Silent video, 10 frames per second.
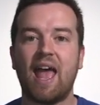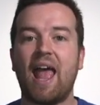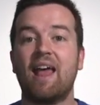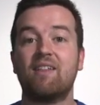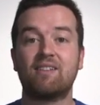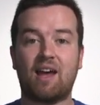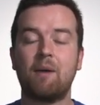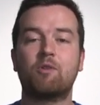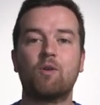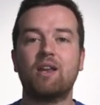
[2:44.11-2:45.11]
and
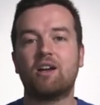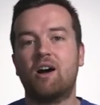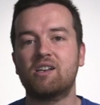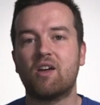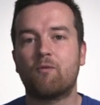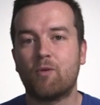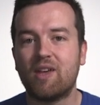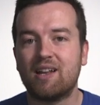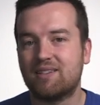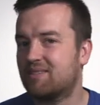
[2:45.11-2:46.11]
I'm creating content for
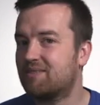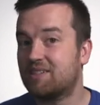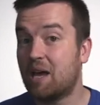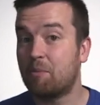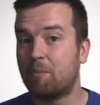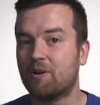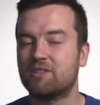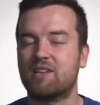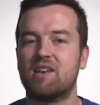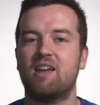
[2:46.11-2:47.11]
that type of
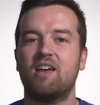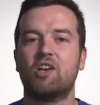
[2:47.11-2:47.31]
person.